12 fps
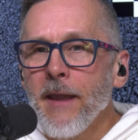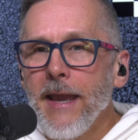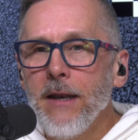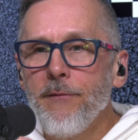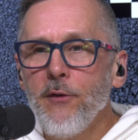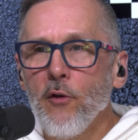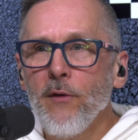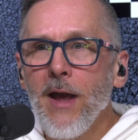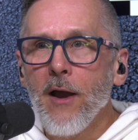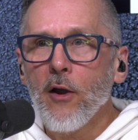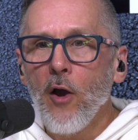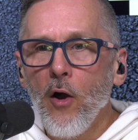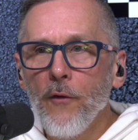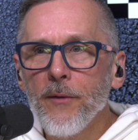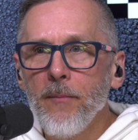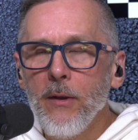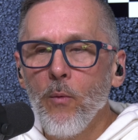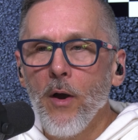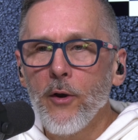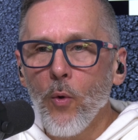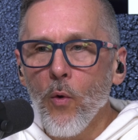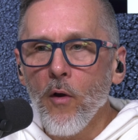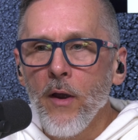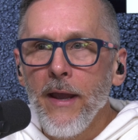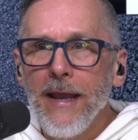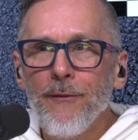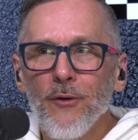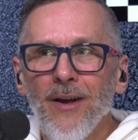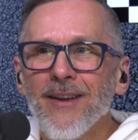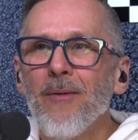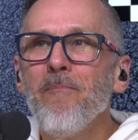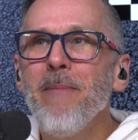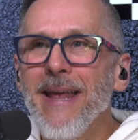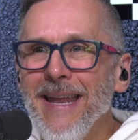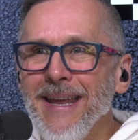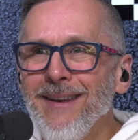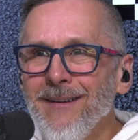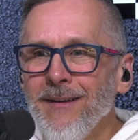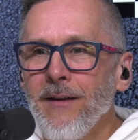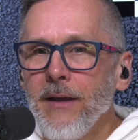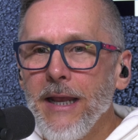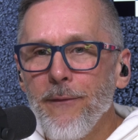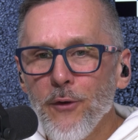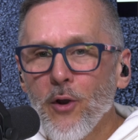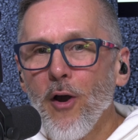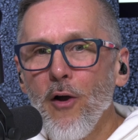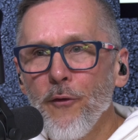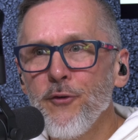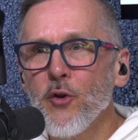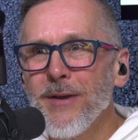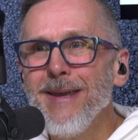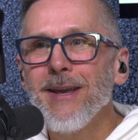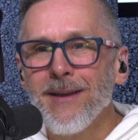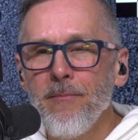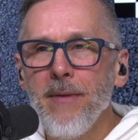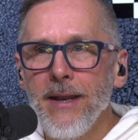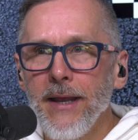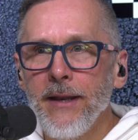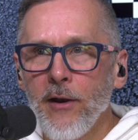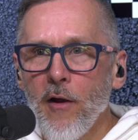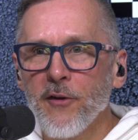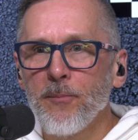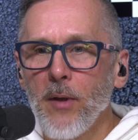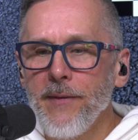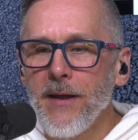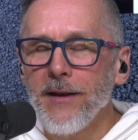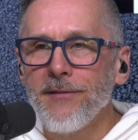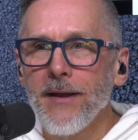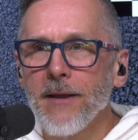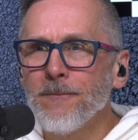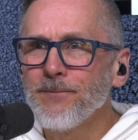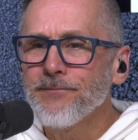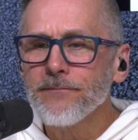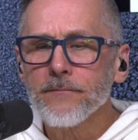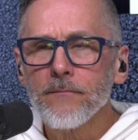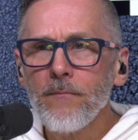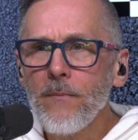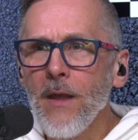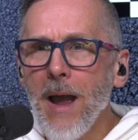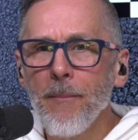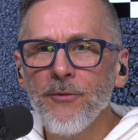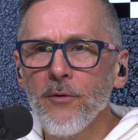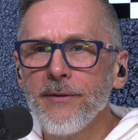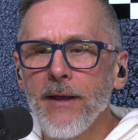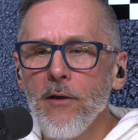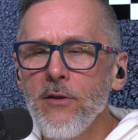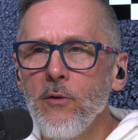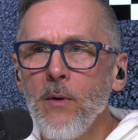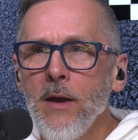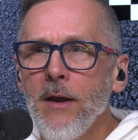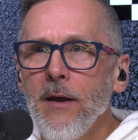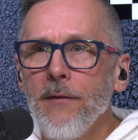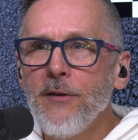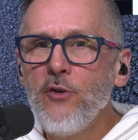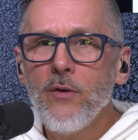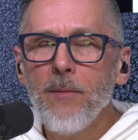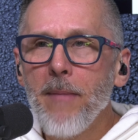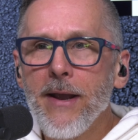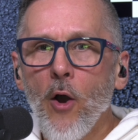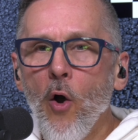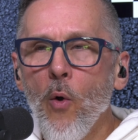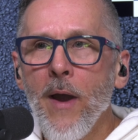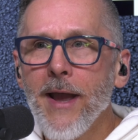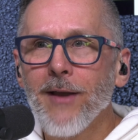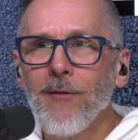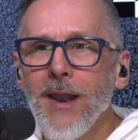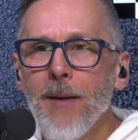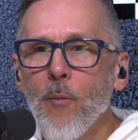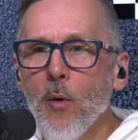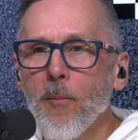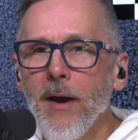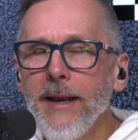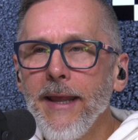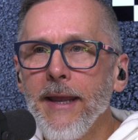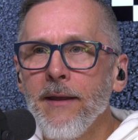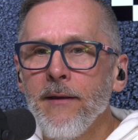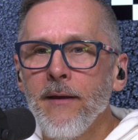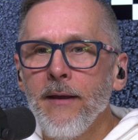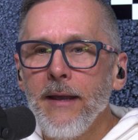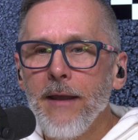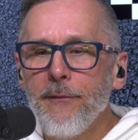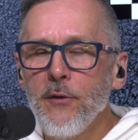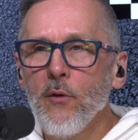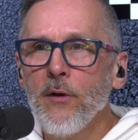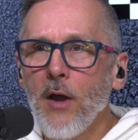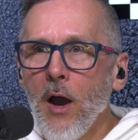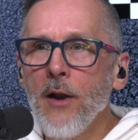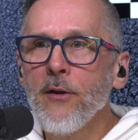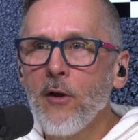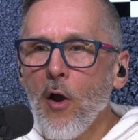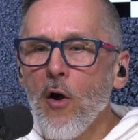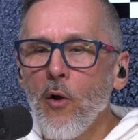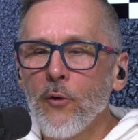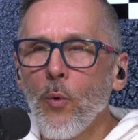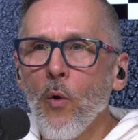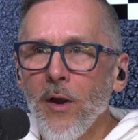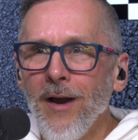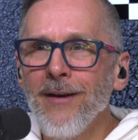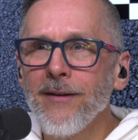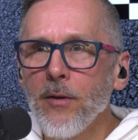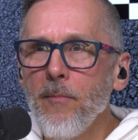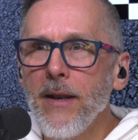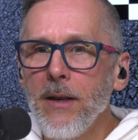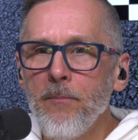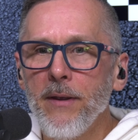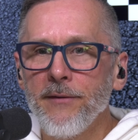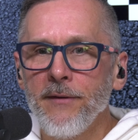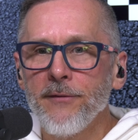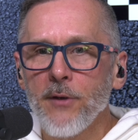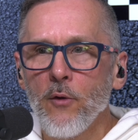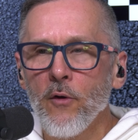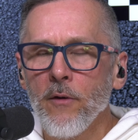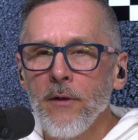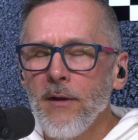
and if you're not called to be one or if you're not committed and if you're called you get committed and i'll explain that in a second i'm just going to tell you that you can make a whole heck of a lot more money if you're an uncalled or uncommitted business owner,